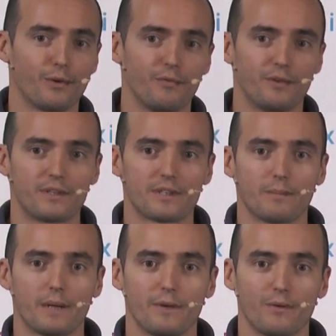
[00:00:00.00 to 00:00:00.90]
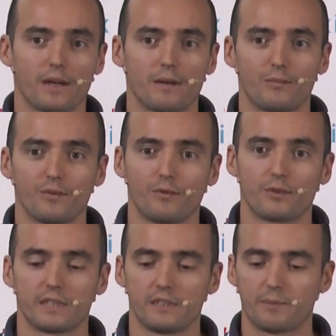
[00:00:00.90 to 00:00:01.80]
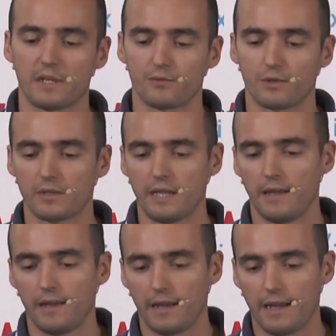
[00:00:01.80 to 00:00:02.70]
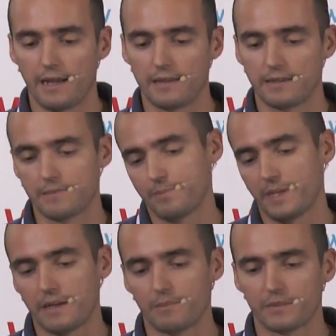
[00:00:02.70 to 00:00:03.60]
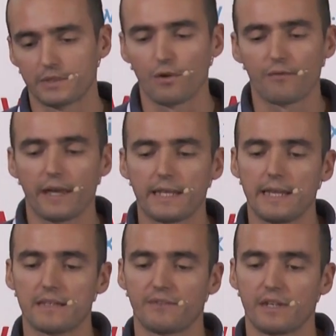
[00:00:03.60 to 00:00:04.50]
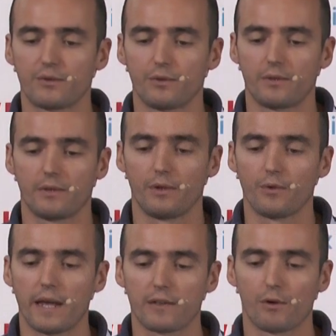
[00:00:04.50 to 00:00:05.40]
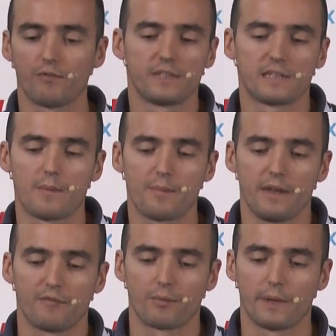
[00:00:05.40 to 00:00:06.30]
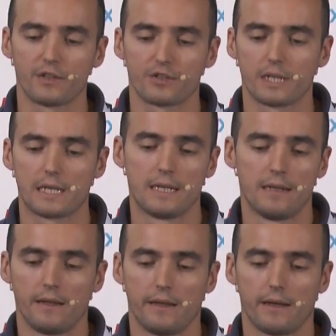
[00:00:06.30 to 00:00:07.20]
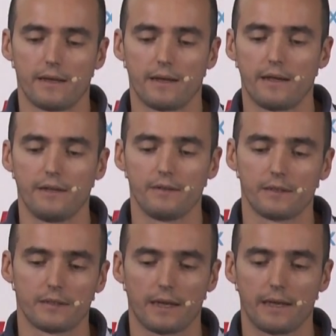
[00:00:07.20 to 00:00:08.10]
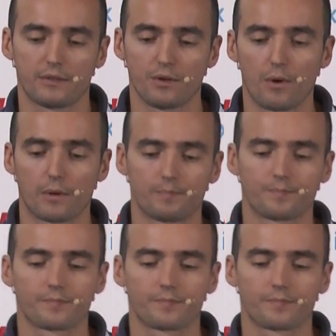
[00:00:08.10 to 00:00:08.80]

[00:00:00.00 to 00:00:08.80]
university, maybe you can brute force his password. And yeah, so the idea is that you get all this IP information and so on,